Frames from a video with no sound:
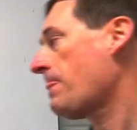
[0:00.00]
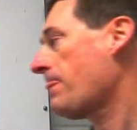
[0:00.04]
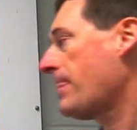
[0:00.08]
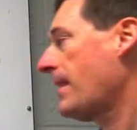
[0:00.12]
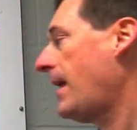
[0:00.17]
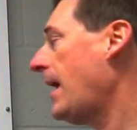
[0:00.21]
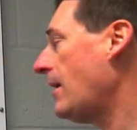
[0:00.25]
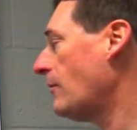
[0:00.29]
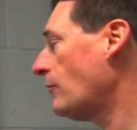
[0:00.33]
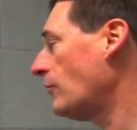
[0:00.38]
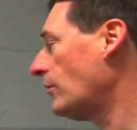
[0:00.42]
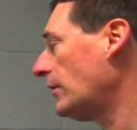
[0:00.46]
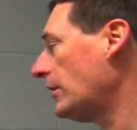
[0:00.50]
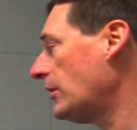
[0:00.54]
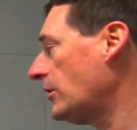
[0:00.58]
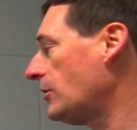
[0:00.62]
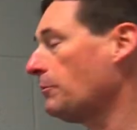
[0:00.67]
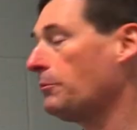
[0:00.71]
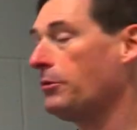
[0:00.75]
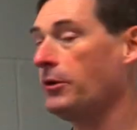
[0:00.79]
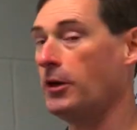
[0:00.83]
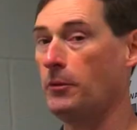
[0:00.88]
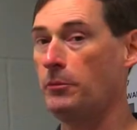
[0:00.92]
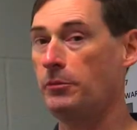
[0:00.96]
And really you
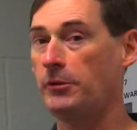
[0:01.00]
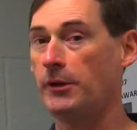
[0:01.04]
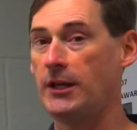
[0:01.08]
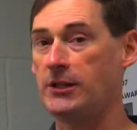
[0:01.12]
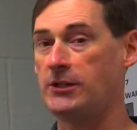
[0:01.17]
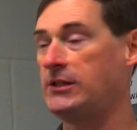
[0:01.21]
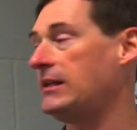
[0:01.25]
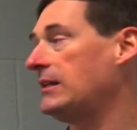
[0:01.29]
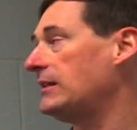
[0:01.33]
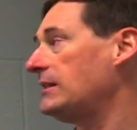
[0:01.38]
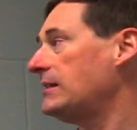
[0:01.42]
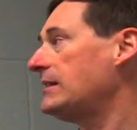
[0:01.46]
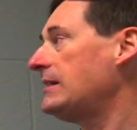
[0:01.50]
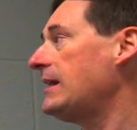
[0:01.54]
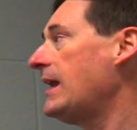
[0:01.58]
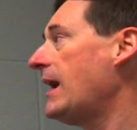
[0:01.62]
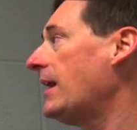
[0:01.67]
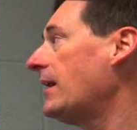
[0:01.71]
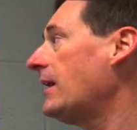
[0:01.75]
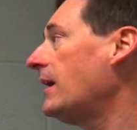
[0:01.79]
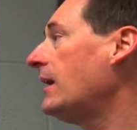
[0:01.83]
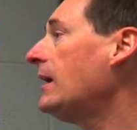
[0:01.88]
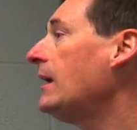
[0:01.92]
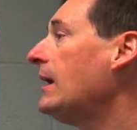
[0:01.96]
put a plus c
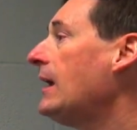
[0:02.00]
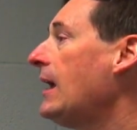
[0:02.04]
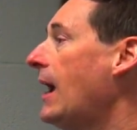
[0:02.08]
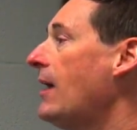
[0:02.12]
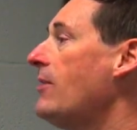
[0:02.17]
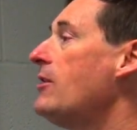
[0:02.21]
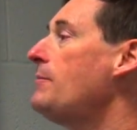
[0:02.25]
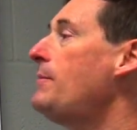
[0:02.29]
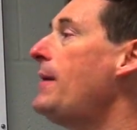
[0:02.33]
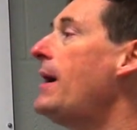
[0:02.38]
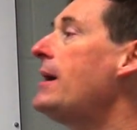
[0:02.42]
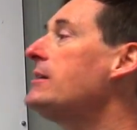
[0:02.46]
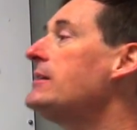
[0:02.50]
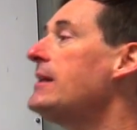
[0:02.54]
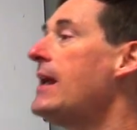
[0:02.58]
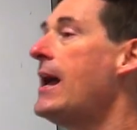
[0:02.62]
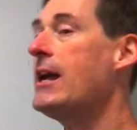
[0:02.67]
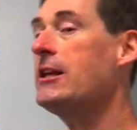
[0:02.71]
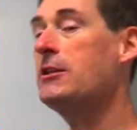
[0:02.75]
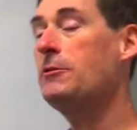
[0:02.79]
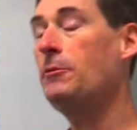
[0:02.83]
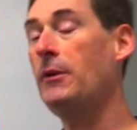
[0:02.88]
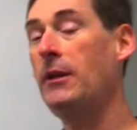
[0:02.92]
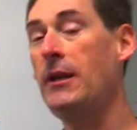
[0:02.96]
instead. And the best
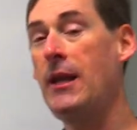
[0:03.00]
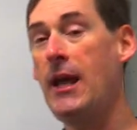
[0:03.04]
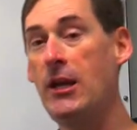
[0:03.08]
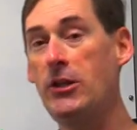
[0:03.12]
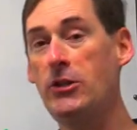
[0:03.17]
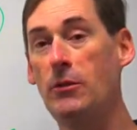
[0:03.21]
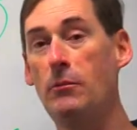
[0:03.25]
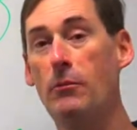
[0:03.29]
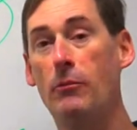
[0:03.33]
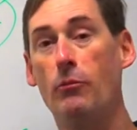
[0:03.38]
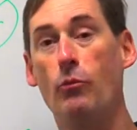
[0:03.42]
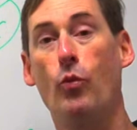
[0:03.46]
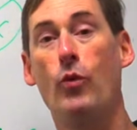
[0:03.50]
explanation,